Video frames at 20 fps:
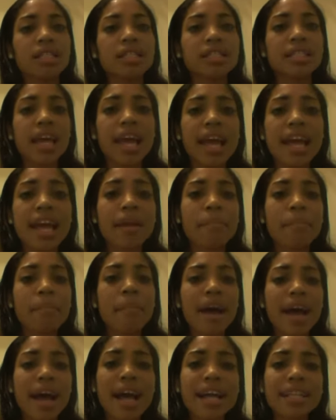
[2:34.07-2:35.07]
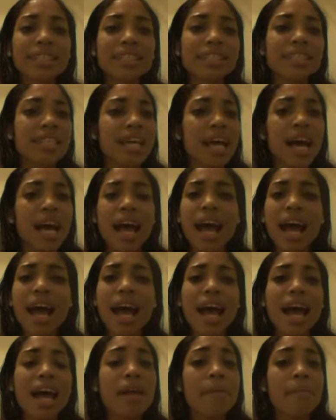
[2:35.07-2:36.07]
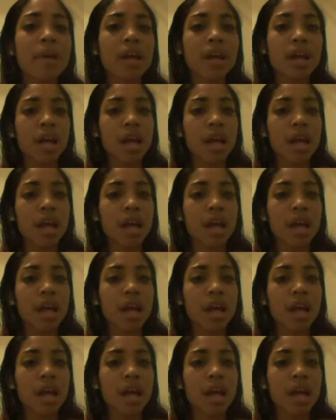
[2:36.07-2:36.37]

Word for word: Take my time,